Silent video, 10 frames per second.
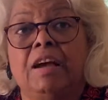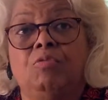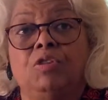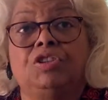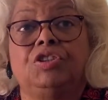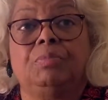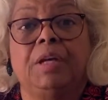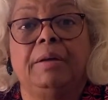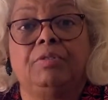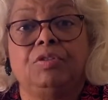I want you to
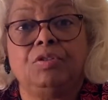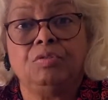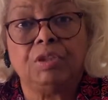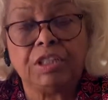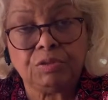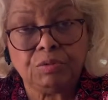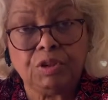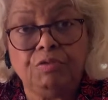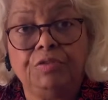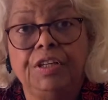be able to do this when
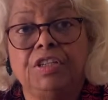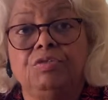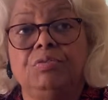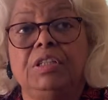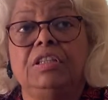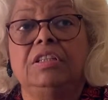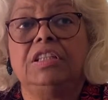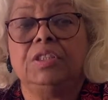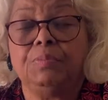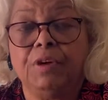you finish with
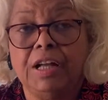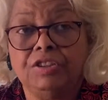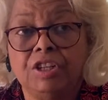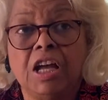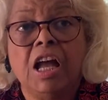this project.